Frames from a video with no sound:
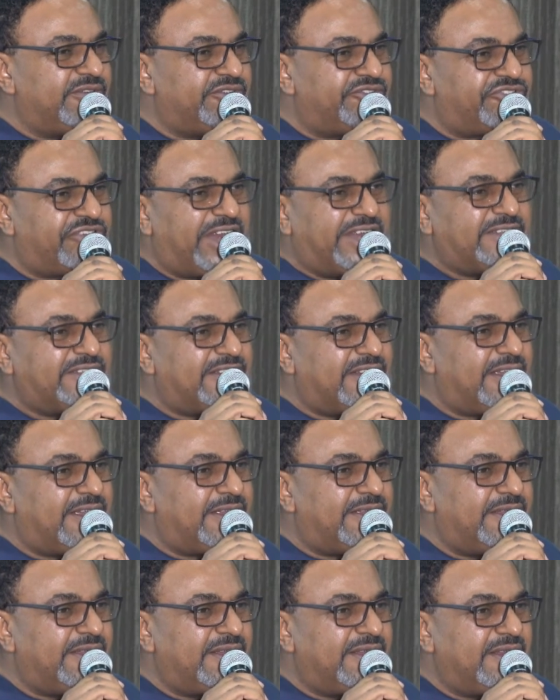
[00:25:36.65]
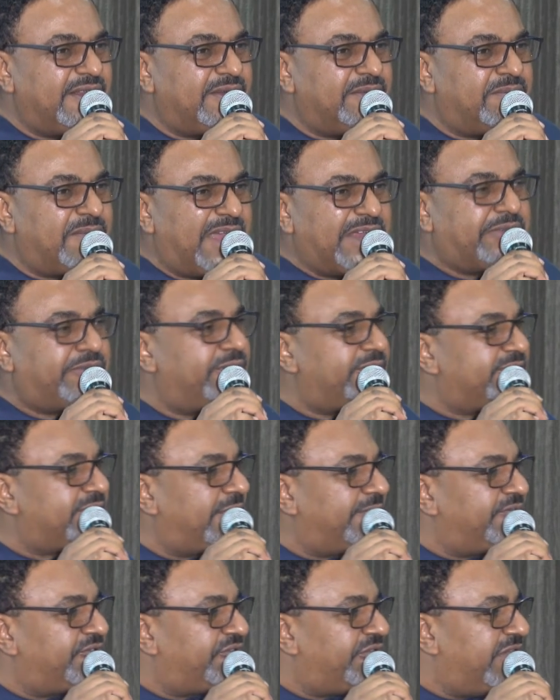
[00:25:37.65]
Tranter,
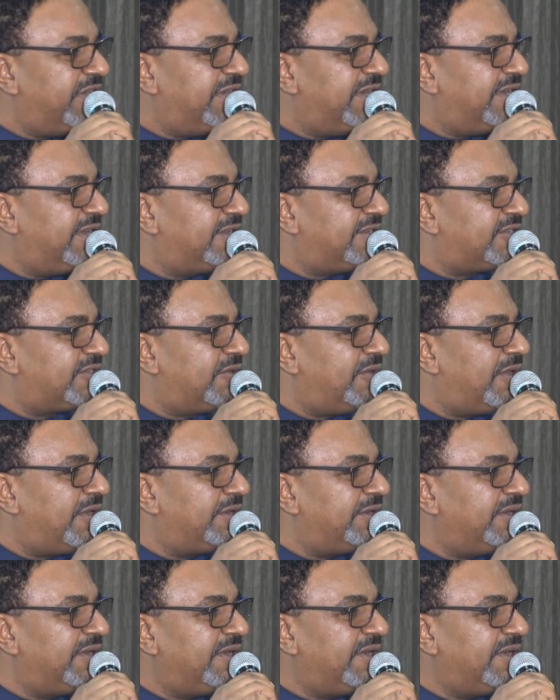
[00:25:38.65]
Microsoft training, and so on.